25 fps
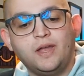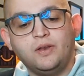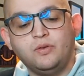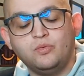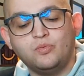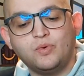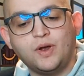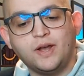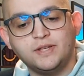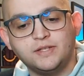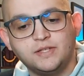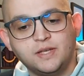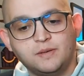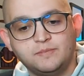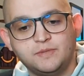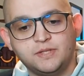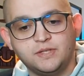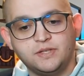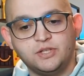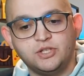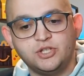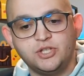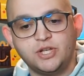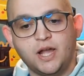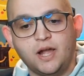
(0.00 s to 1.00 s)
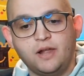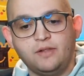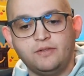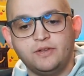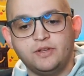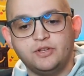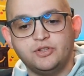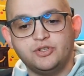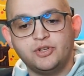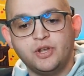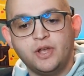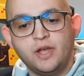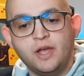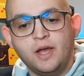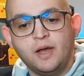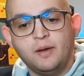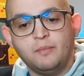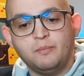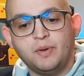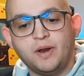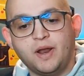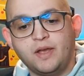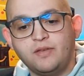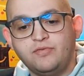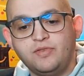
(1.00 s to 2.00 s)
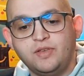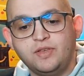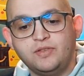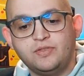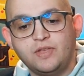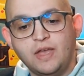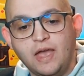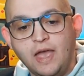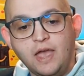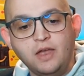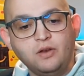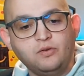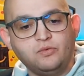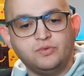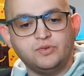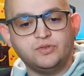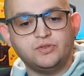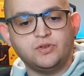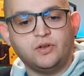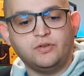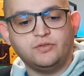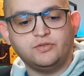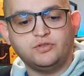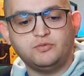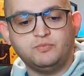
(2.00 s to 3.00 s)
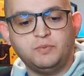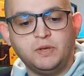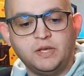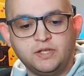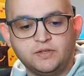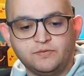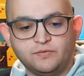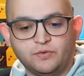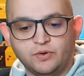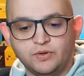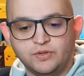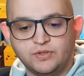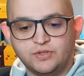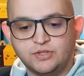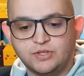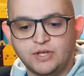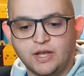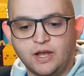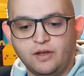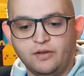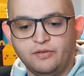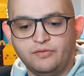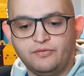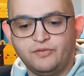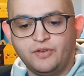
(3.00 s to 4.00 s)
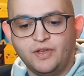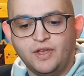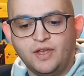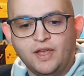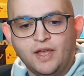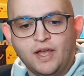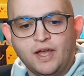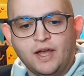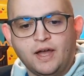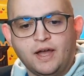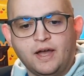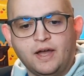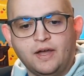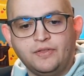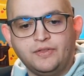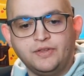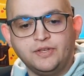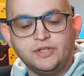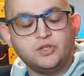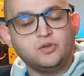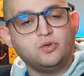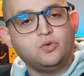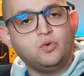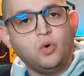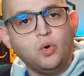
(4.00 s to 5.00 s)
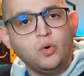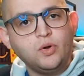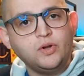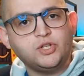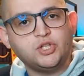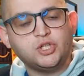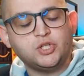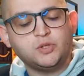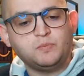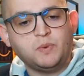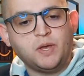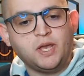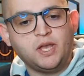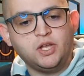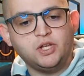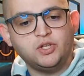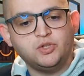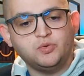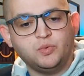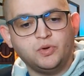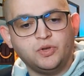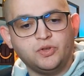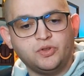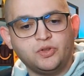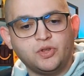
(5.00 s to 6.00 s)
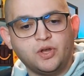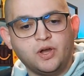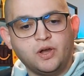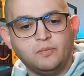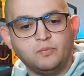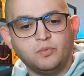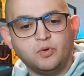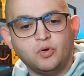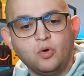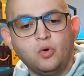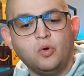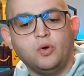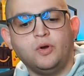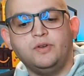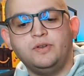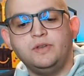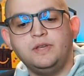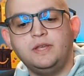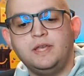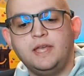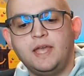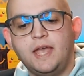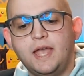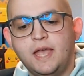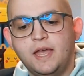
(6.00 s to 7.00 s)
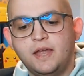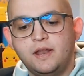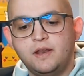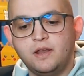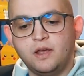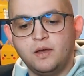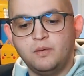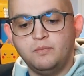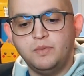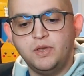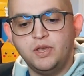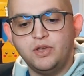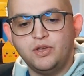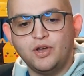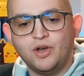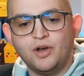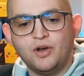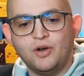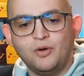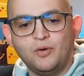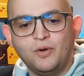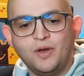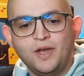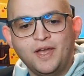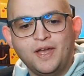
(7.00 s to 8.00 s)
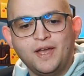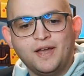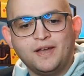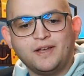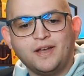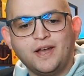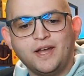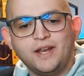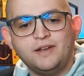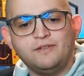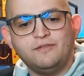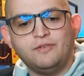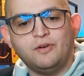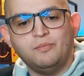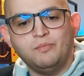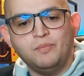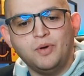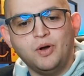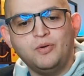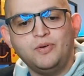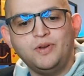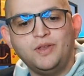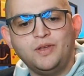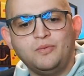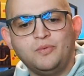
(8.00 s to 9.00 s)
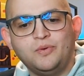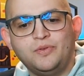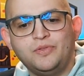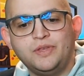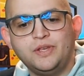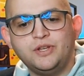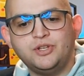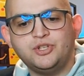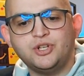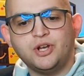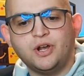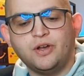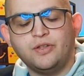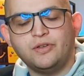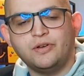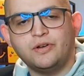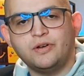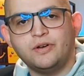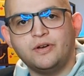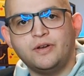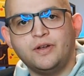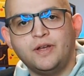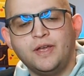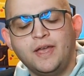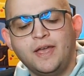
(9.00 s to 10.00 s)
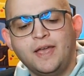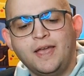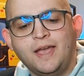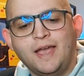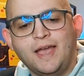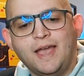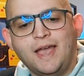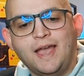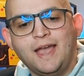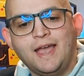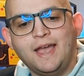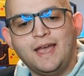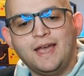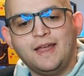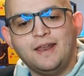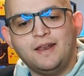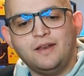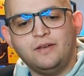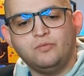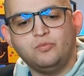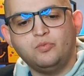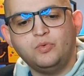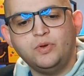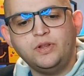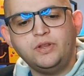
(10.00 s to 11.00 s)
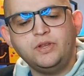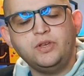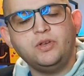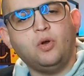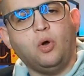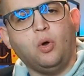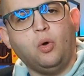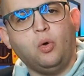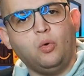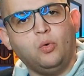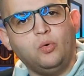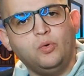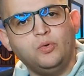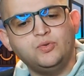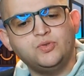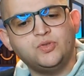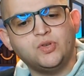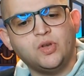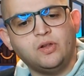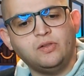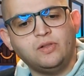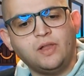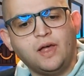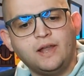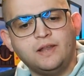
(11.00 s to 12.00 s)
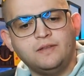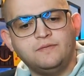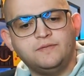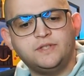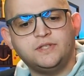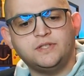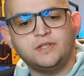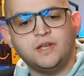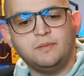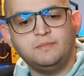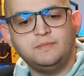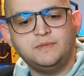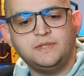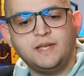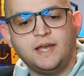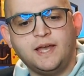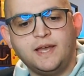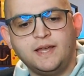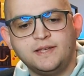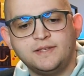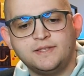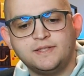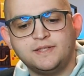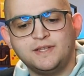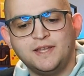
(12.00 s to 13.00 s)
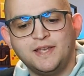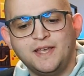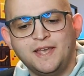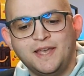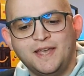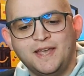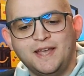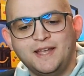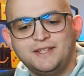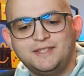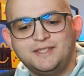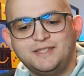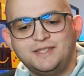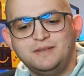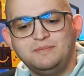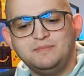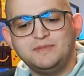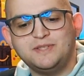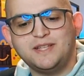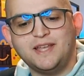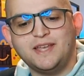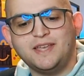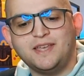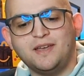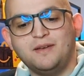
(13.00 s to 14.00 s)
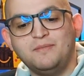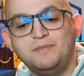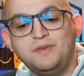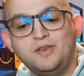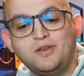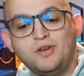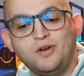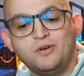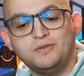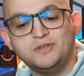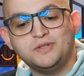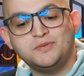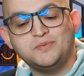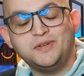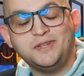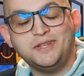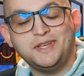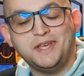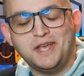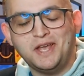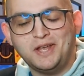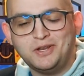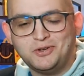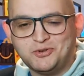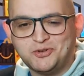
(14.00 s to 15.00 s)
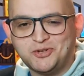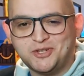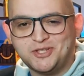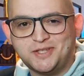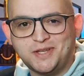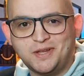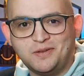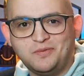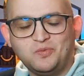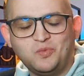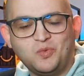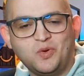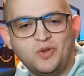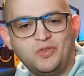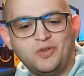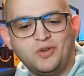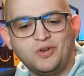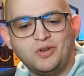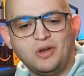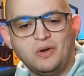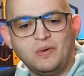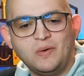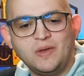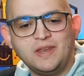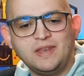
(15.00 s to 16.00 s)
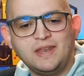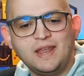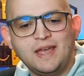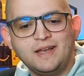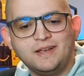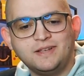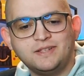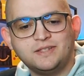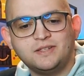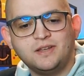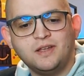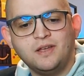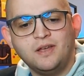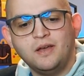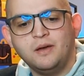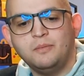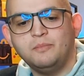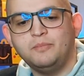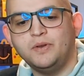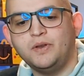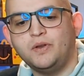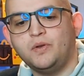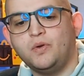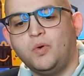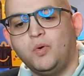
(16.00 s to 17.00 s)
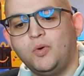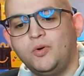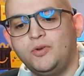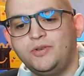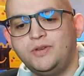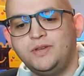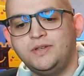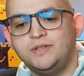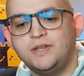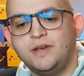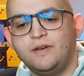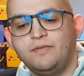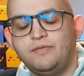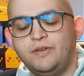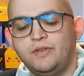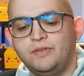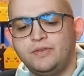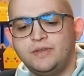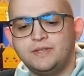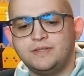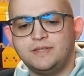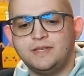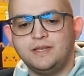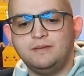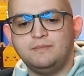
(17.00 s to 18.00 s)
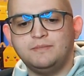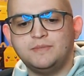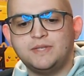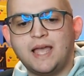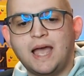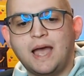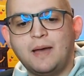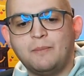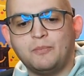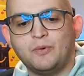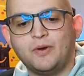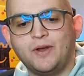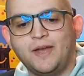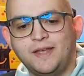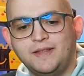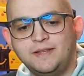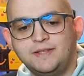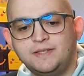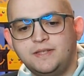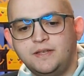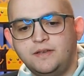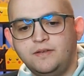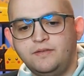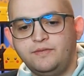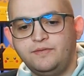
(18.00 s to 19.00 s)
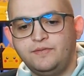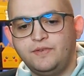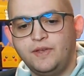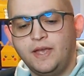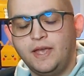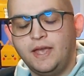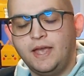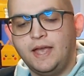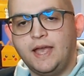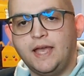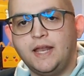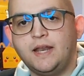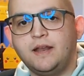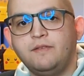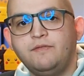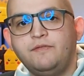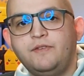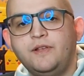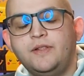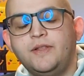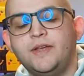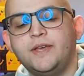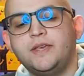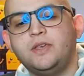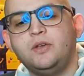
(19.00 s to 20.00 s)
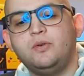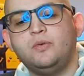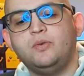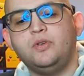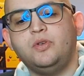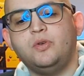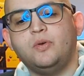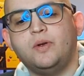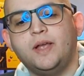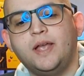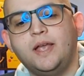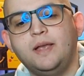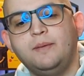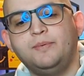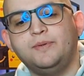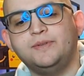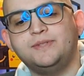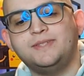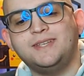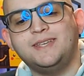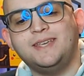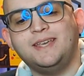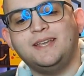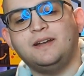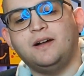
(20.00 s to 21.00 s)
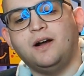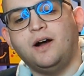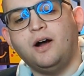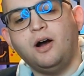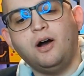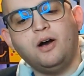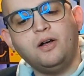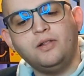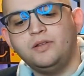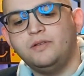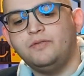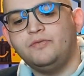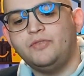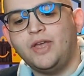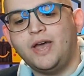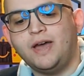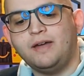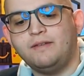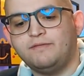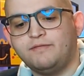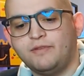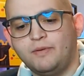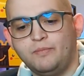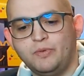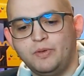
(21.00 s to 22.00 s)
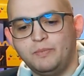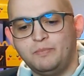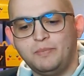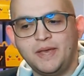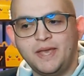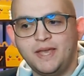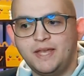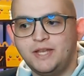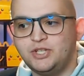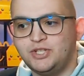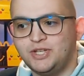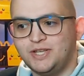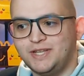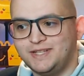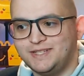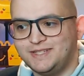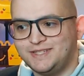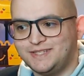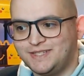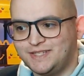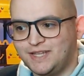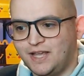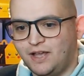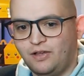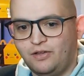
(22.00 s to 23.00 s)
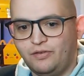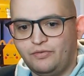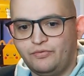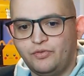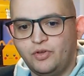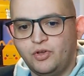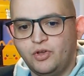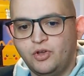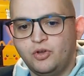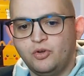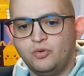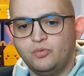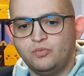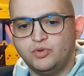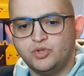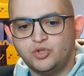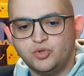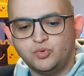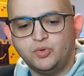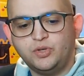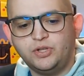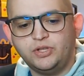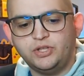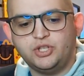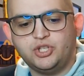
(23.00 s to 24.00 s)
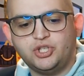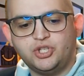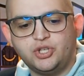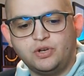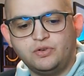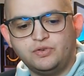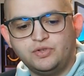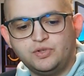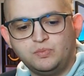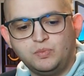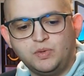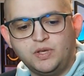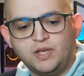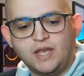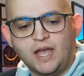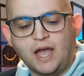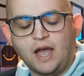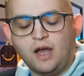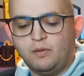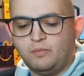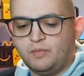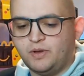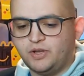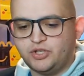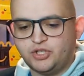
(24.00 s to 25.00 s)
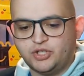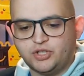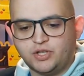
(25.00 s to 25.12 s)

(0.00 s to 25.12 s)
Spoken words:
and rise up to the challenge, but I think the end result speaks for itself. This gorgeous page with Courtney and Amiko kind of emoting with each other, and really holds a lot of subtext. It seems like Amiko is really interested in where they're going next, but Courtney definitely seems apprehensive. And I feel like you're able to get all of that from the page itself, which really shows me how much